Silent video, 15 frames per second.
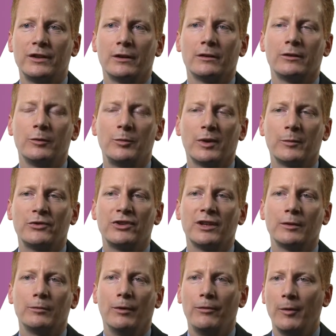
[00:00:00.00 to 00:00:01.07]
here at
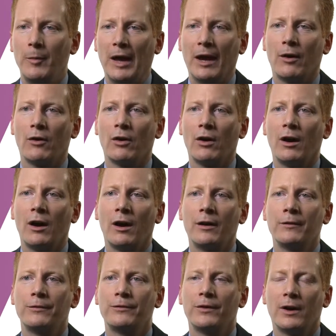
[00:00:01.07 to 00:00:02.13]
UPMC with the power
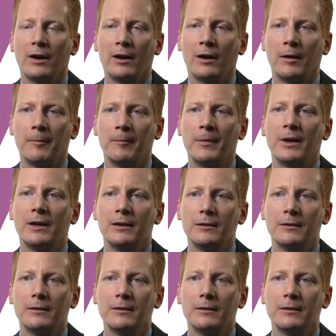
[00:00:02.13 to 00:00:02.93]
of um,